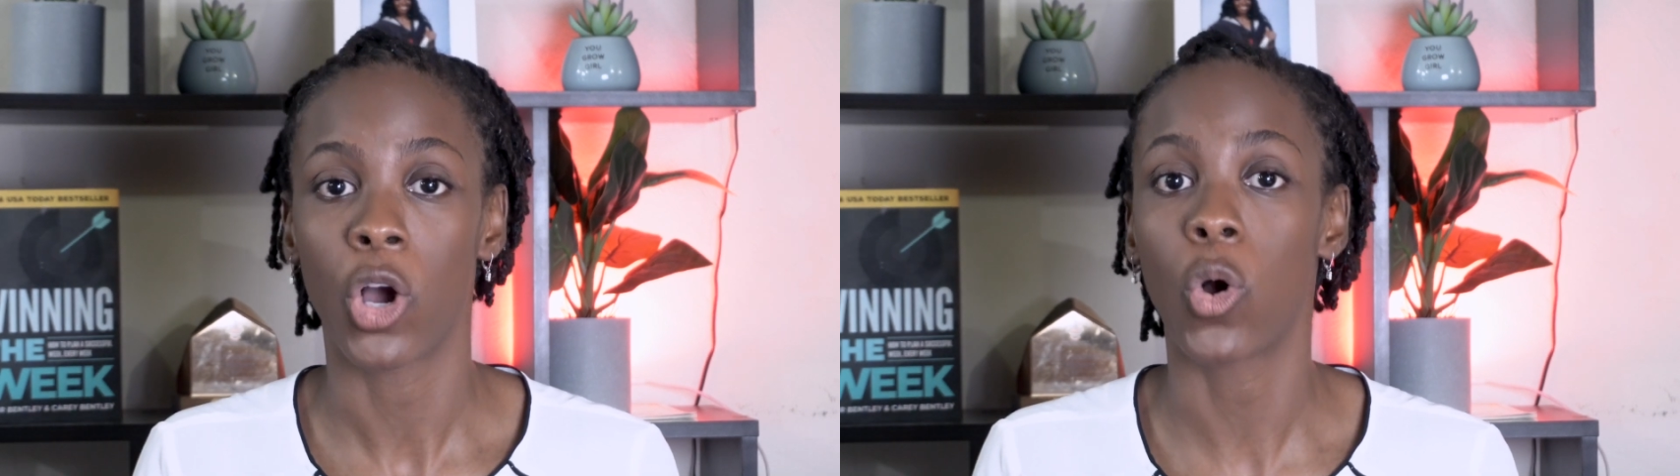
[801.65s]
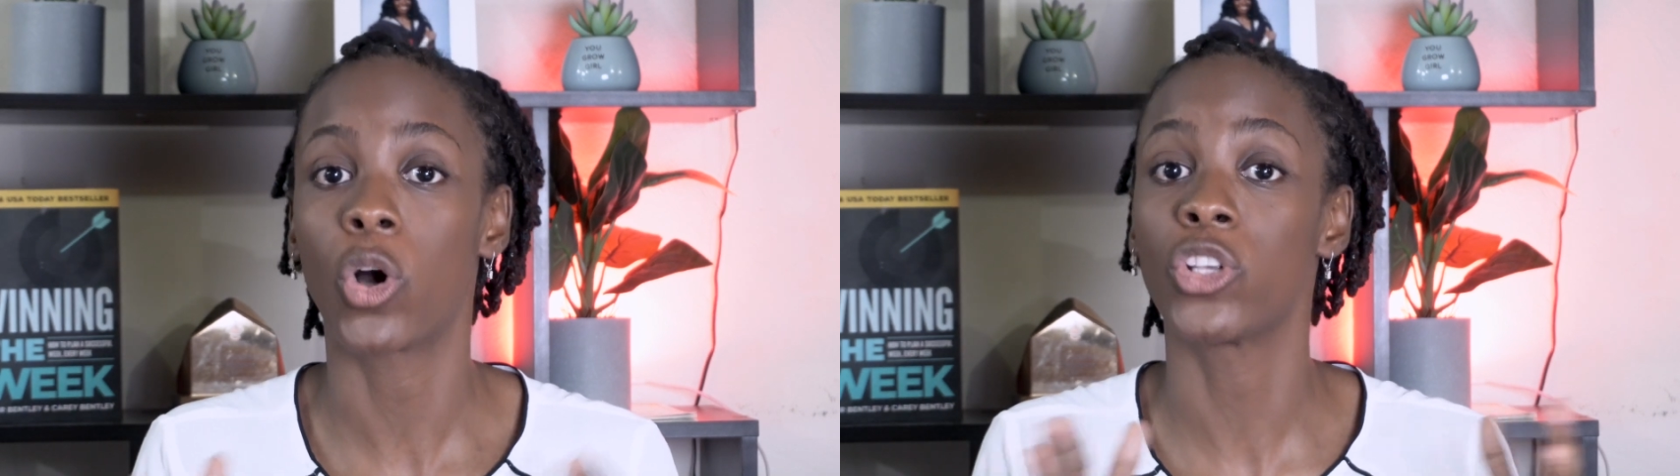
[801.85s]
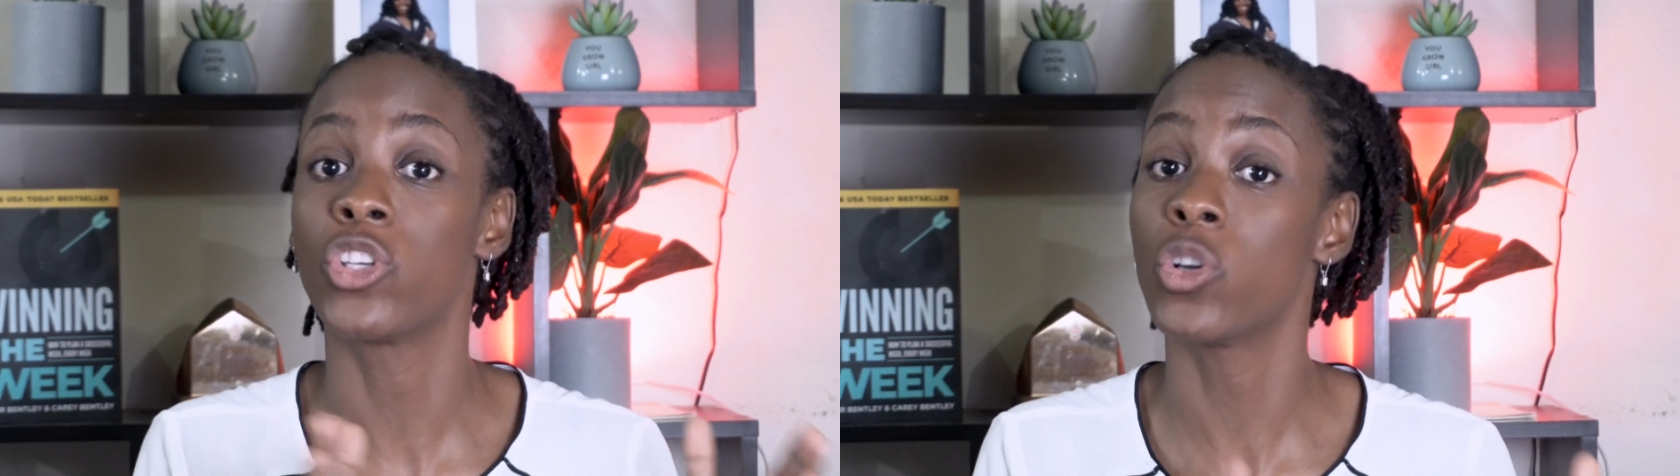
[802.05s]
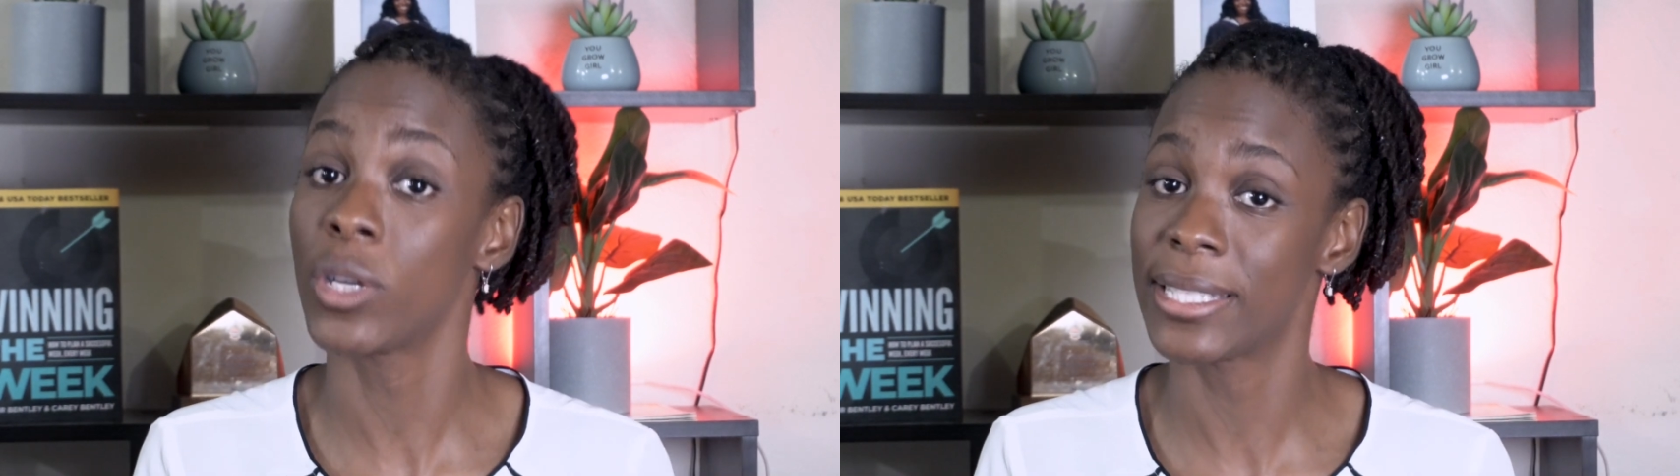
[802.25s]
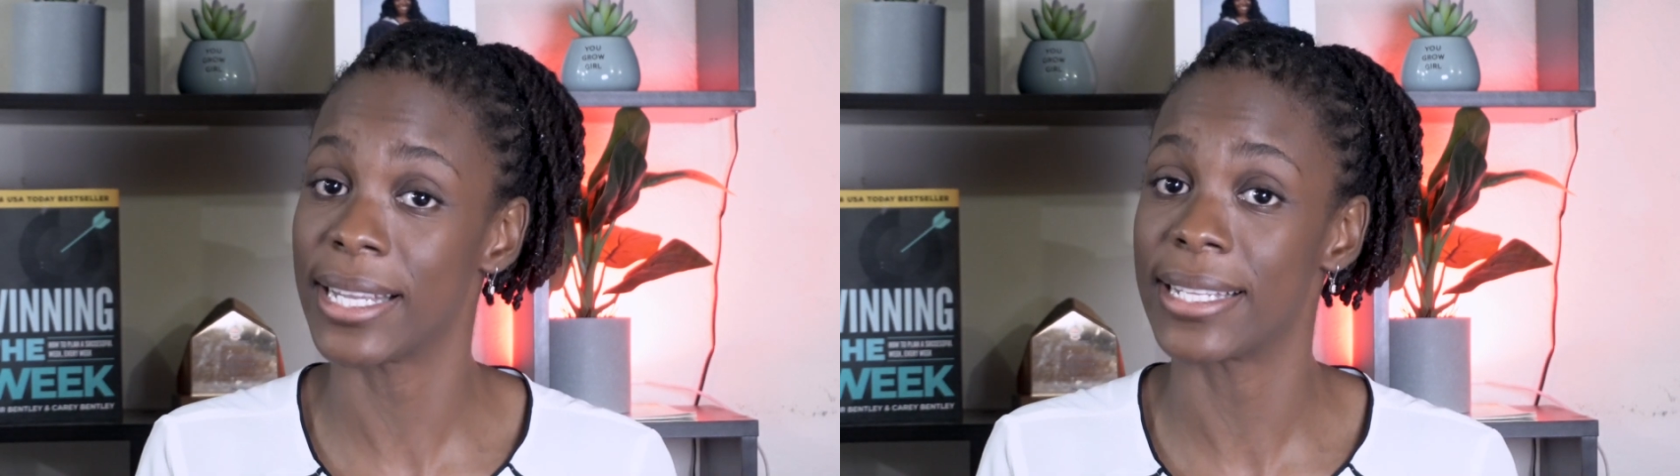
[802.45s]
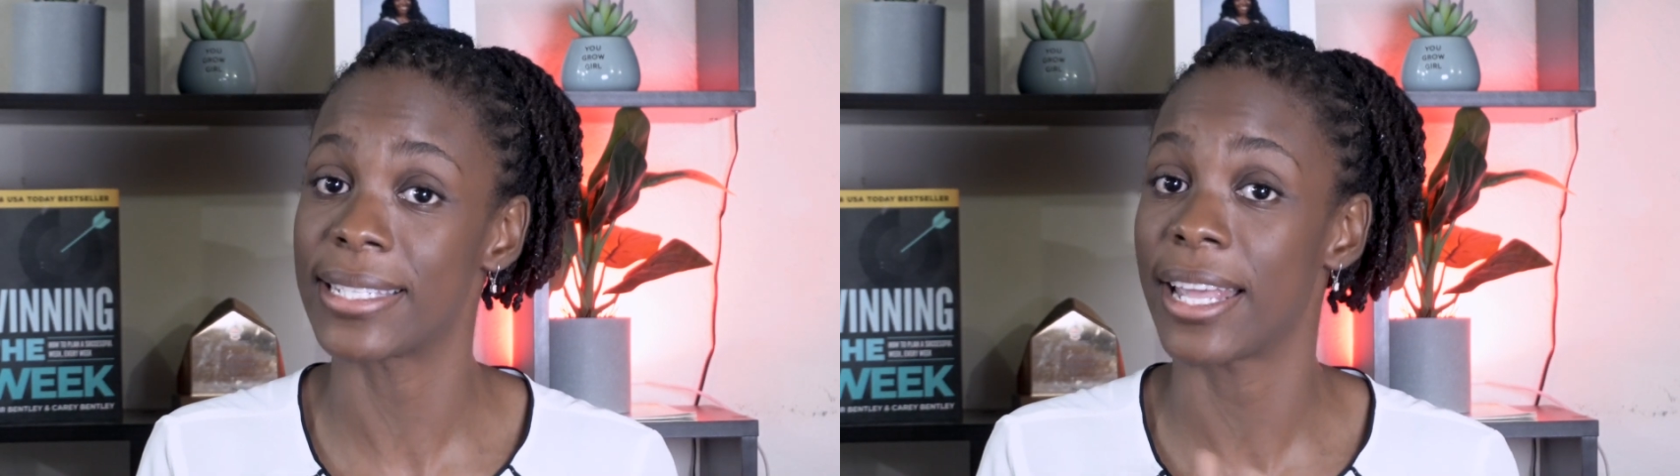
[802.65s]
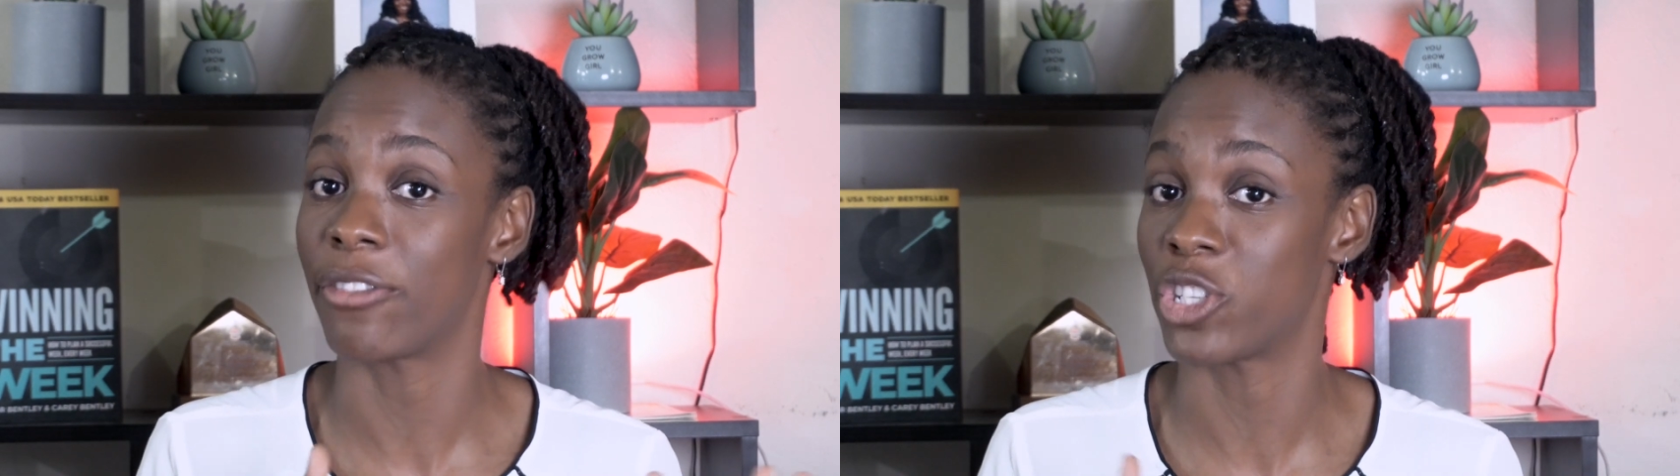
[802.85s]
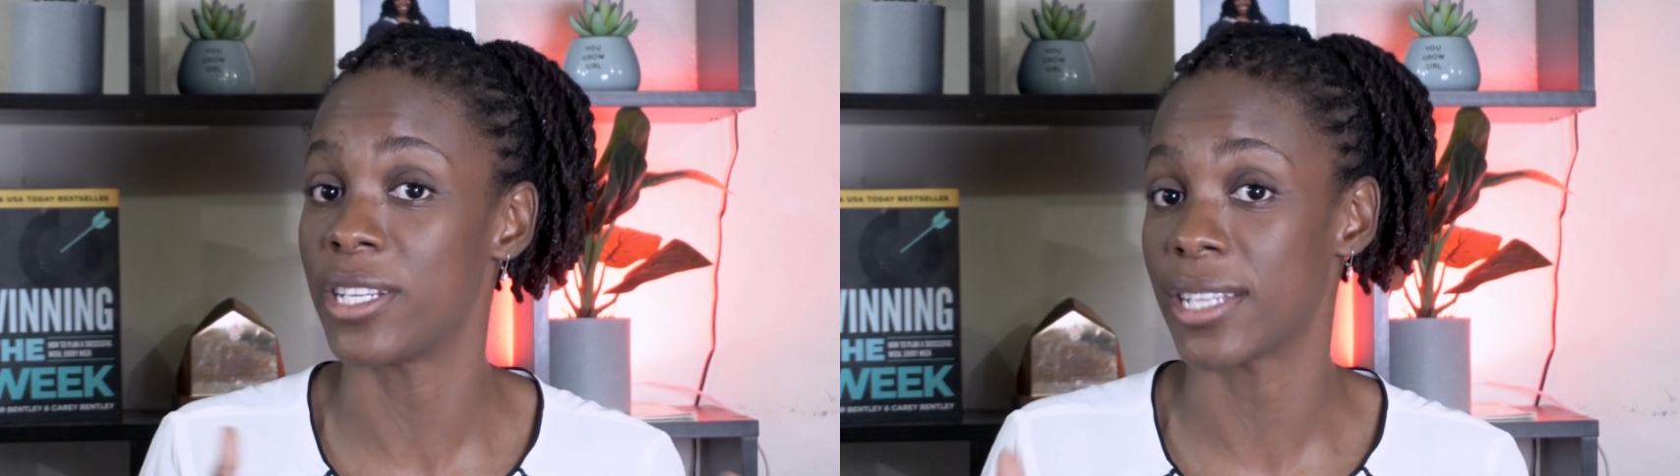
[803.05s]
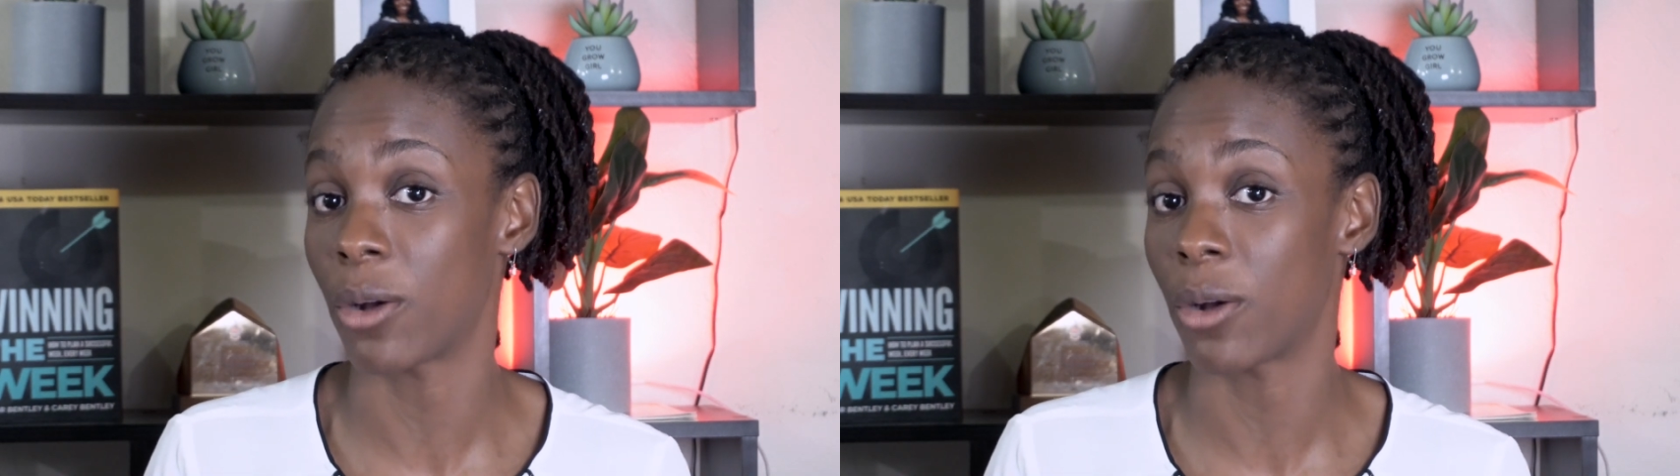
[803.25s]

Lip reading: or notice if she's